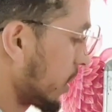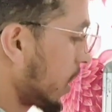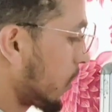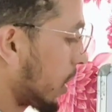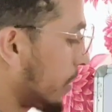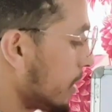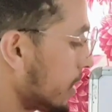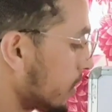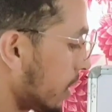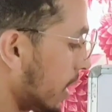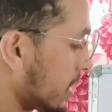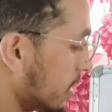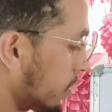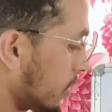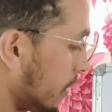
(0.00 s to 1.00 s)
Now coming to the
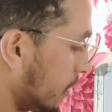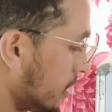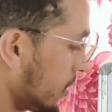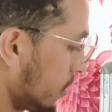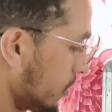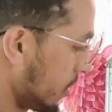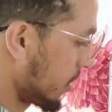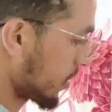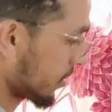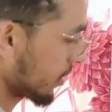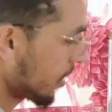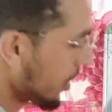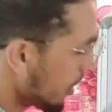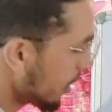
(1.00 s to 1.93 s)
example of heterogeneous.